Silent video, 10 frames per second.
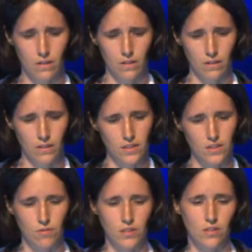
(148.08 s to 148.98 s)

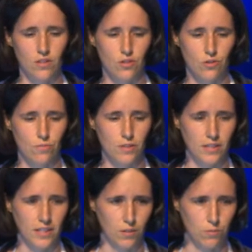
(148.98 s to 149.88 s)
These results should be
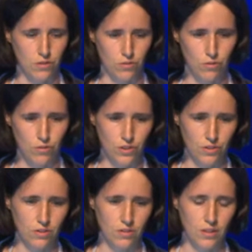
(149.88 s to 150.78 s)
taken with
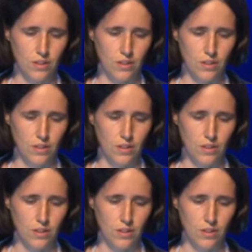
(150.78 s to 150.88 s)
caution.